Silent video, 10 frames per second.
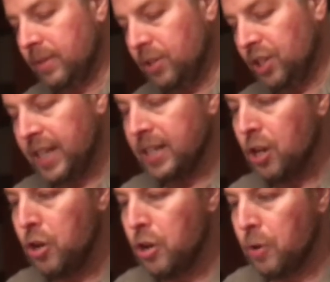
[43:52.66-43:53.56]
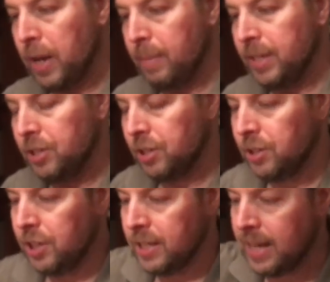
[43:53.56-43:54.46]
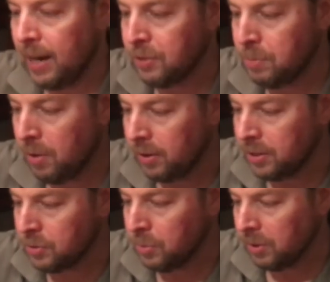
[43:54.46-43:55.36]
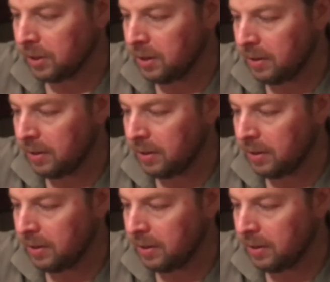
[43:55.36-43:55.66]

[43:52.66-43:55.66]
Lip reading: she takes no damage. She has outsmarted this Warg.